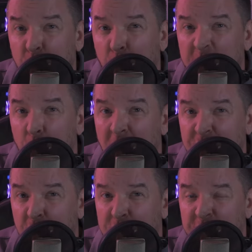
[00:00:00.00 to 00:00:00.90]
sure when you watch
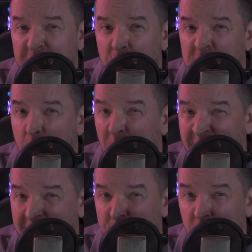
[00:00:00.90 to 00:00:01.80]
those videos, I will
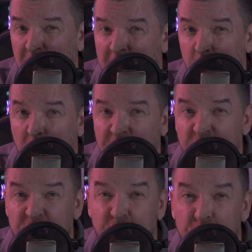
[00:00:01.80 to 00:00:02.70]
answer a lot of
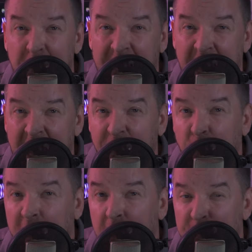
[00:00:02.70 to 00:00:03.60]
questions you may have when
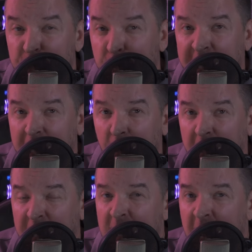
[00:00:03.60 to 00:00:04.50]
it comes to caring
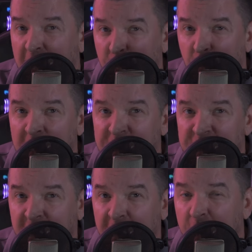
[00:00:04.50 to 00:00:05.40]
and
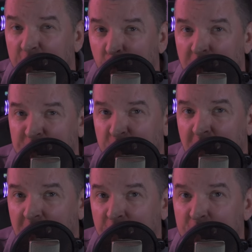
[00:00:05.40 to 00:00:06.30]
raising your Western
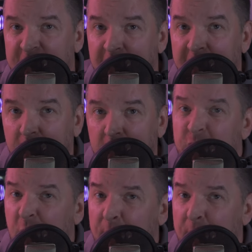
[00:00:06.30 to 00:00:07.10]
Hog Nose Snake. So